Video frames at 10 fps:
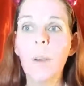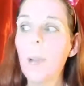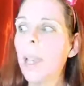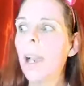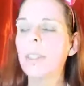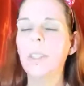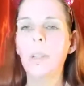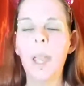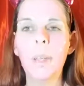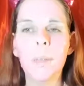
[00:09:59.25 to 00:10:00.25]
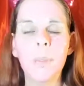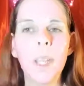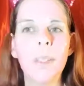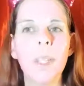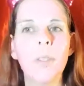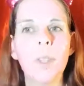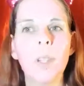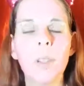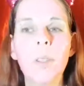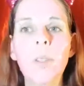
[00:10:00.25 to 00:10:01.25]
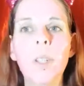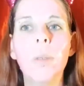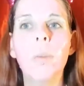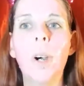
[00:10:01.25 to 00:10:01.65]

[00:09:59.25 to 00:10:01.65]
"Oh my God, your makeup's amazing. You should do YouTube."